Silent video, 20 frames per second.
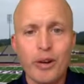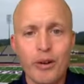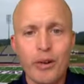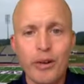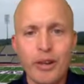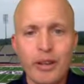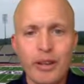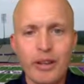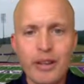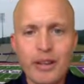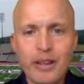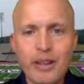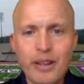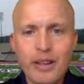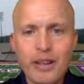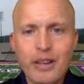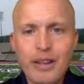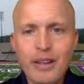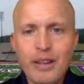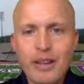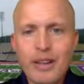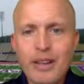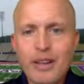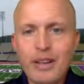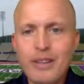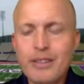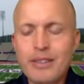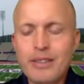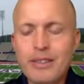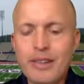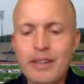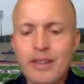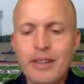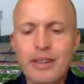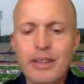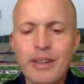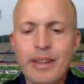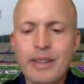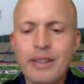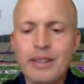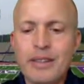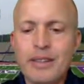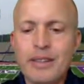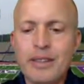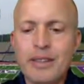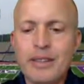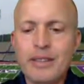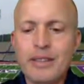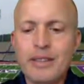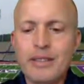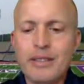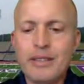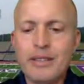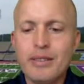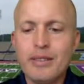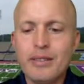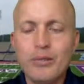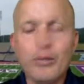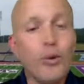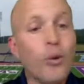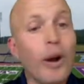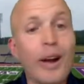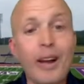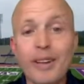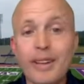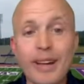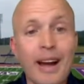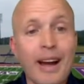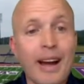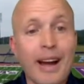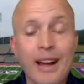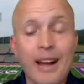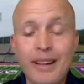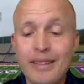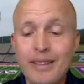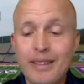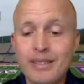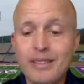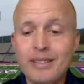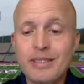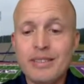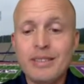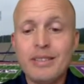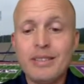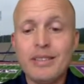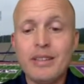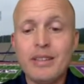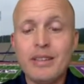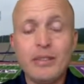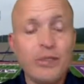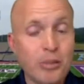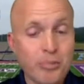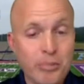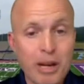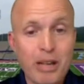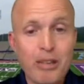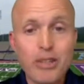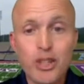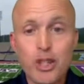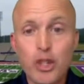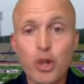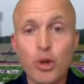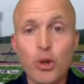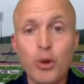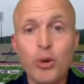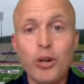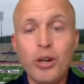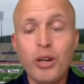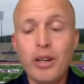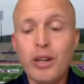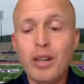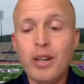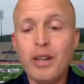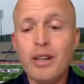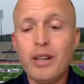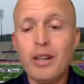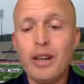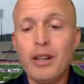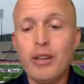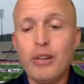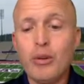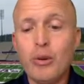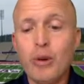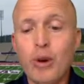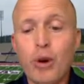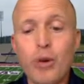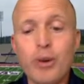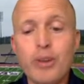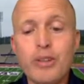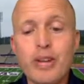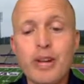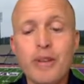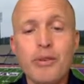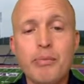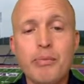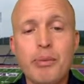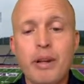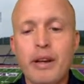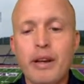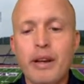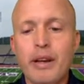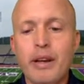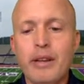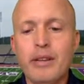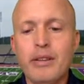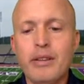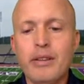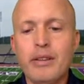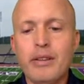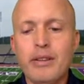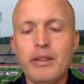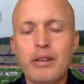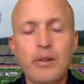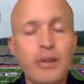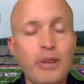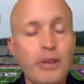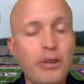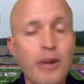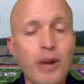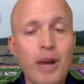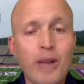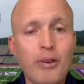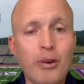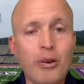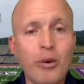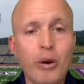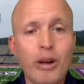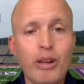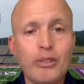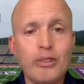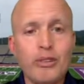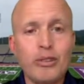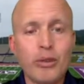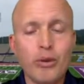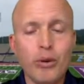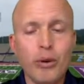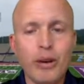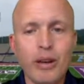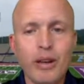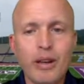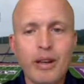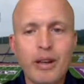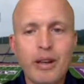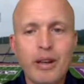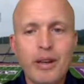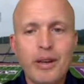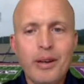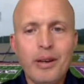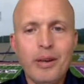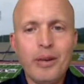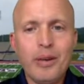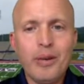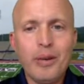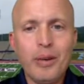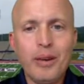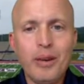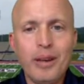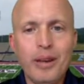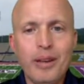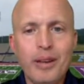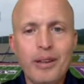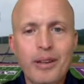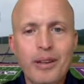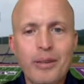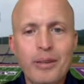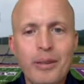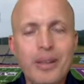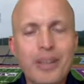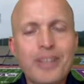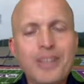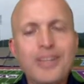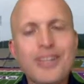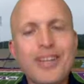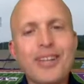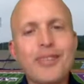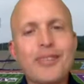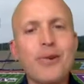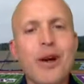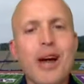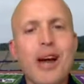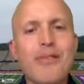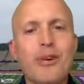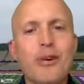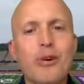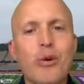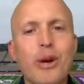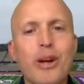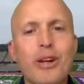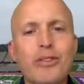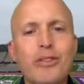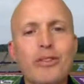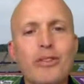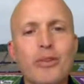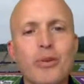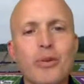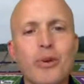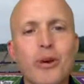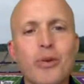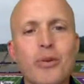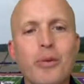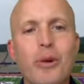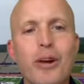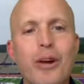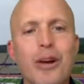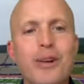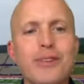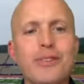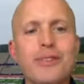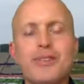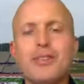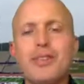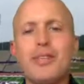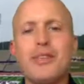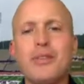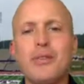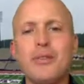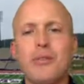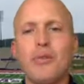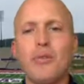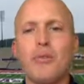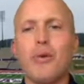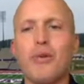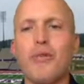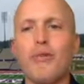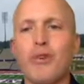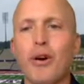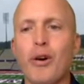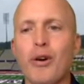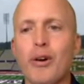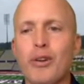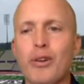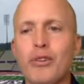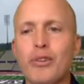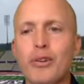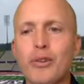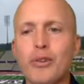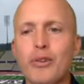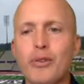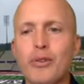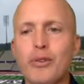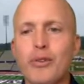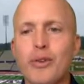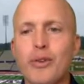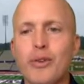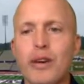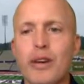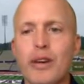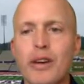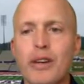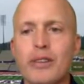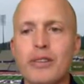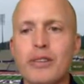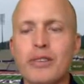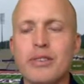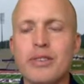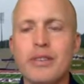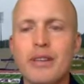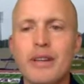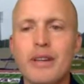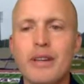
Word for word: Early, he said that. Yes, uh, sir. Great guy. Talking about you, that you always have a mm-hmm. plan, mm-hmm. you, and you have a great story. When when he says mm-hmm. you have a great story, what else is he referring to as far as